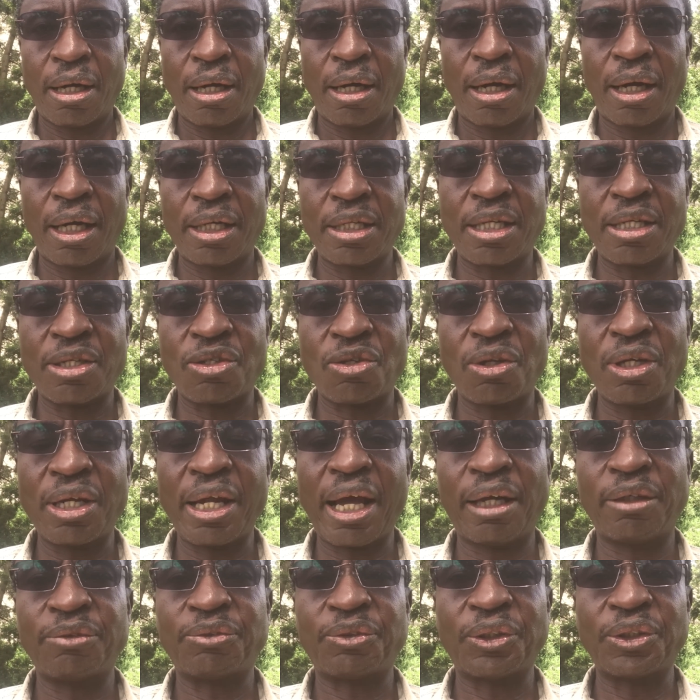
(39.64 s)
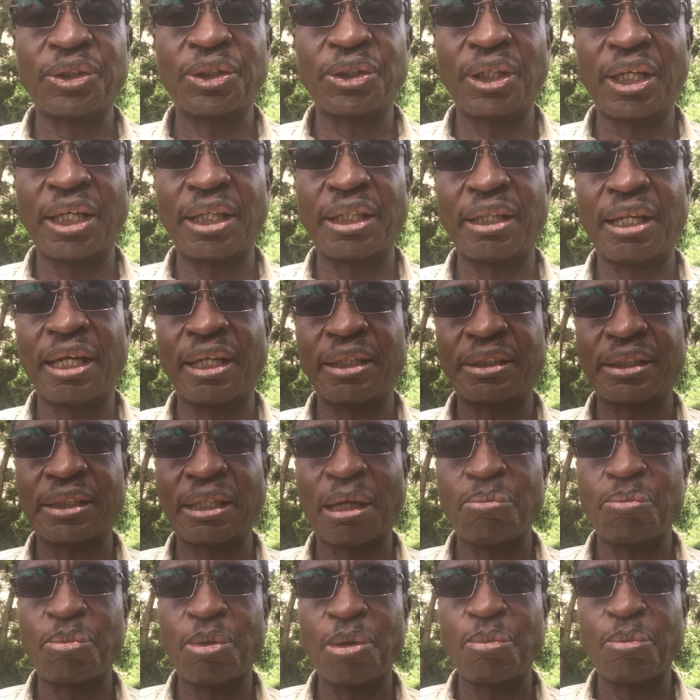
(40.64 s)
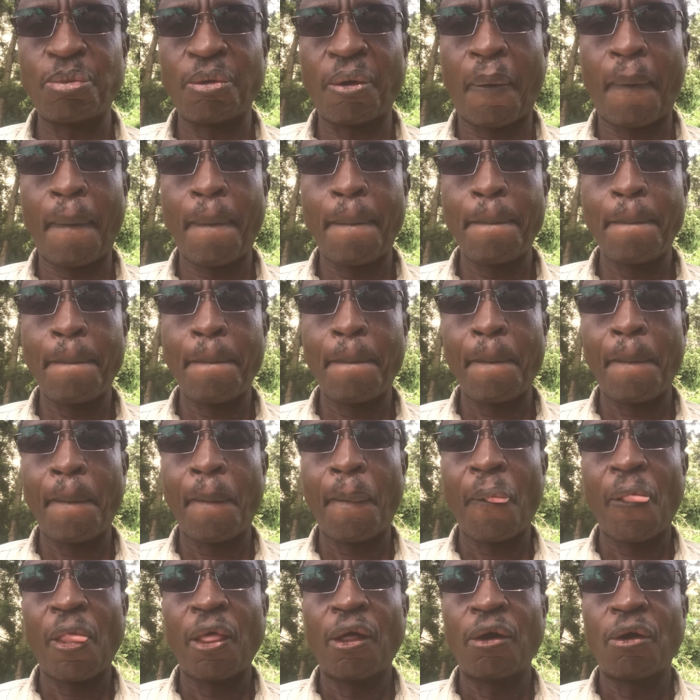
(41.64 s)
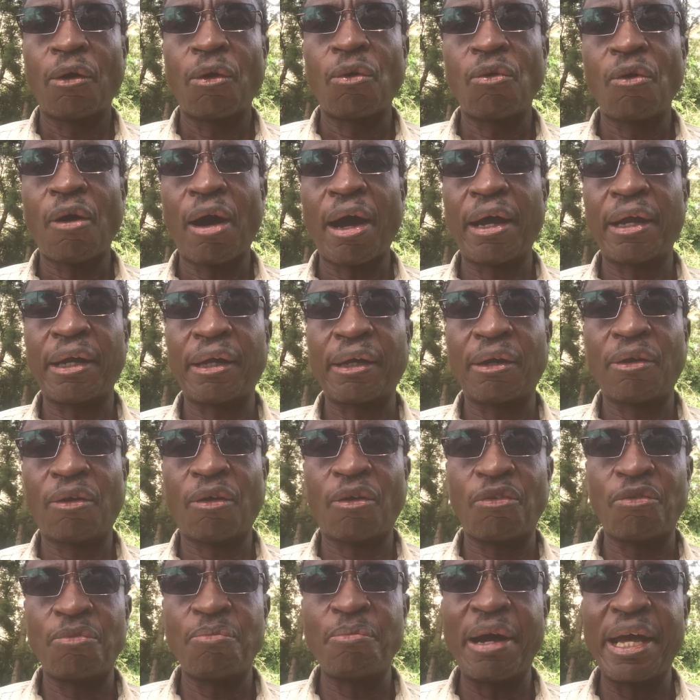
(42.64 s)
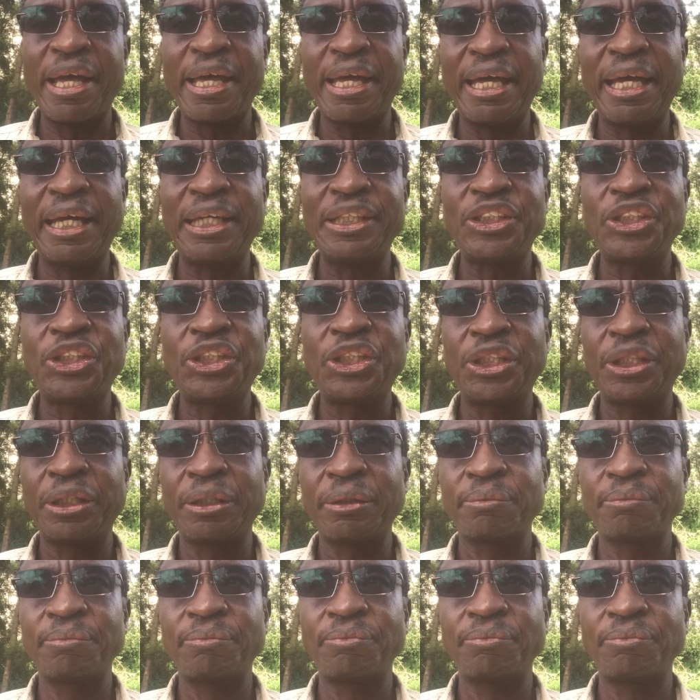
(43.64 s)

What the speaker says: It is only unfortunate that some people who are of my age